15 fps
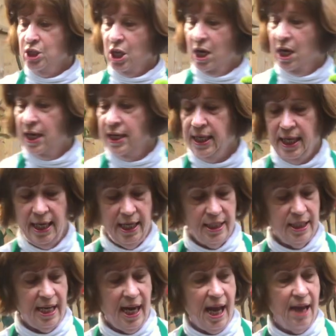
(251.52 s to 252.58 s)
done
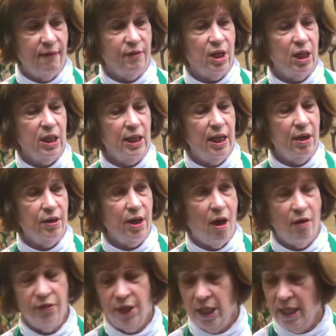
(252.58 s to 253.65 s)
is that I have cleared
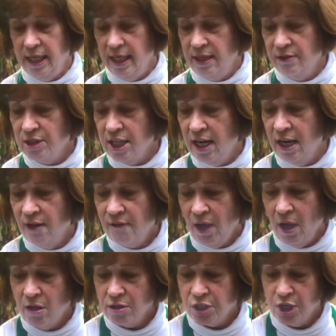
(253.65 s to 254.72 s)
off the leaves, and I've
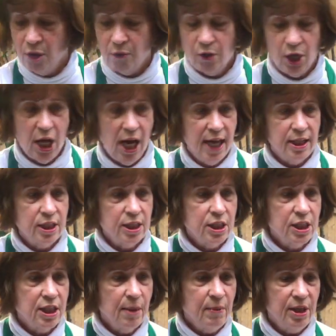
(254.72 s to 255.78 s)
also cut
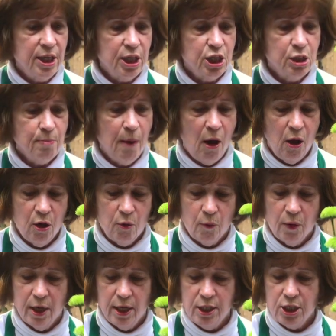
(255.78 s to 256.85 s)
some of these smaller
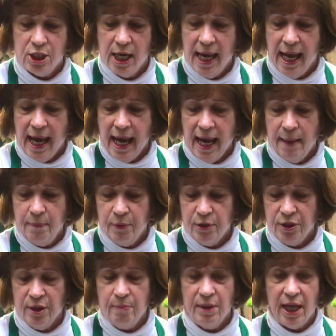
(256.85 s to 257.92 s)
ones and
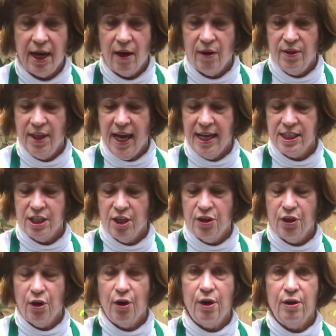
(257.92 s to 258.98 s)
put them there. And that's a
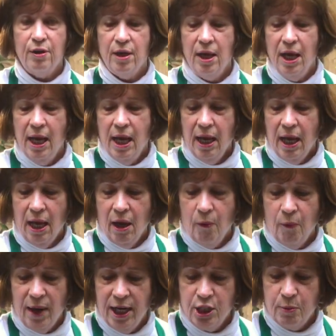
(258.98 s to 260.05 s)
3rd
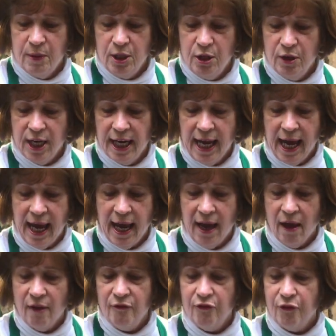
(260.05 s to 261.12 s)
arrangement you can
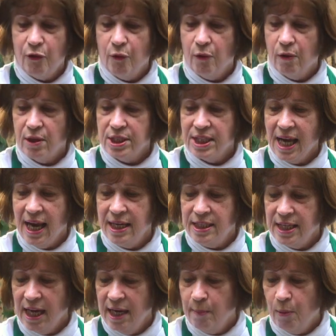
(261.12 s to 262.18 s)
have for a side
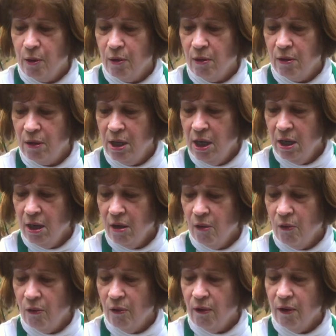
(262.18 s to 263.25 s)
table,
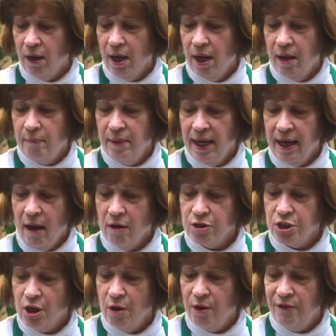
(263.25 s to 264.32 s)
or and
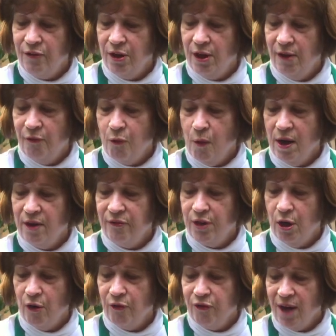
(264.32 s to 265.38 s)
also if one of
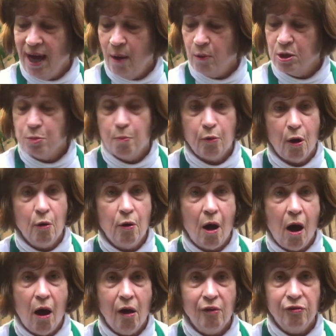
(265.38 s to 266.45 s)
your flowers broke
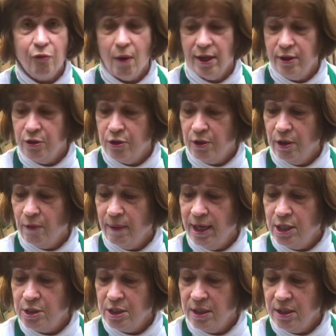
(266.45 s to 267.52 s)
off while you're doing
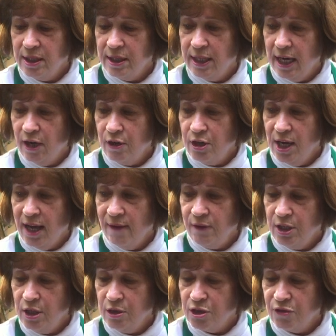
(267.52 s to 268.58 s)
arranging, there you have a
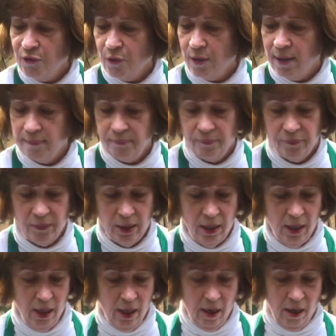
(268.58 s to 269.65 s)
use for
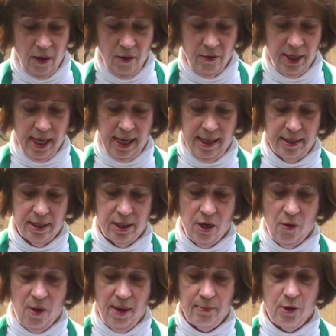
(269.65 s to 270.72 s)
it. Okay,
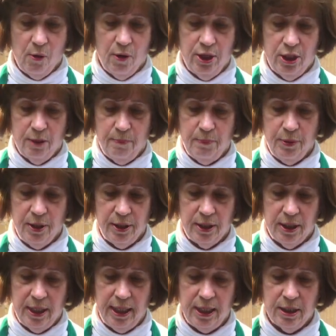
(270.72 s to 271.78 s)
so I'm going to put
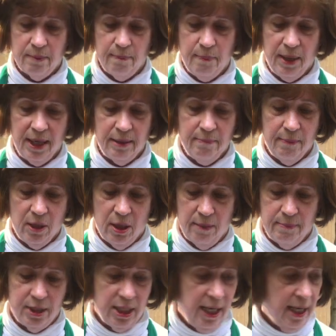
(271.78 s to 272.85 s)
these button
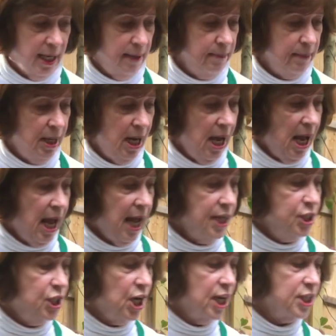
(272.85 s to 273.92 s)
mums in. I
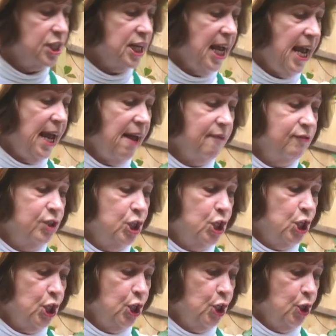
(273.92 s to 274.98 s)
just have
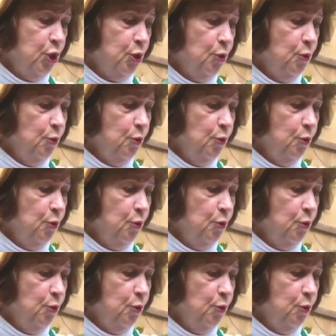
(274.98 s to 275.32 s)
2,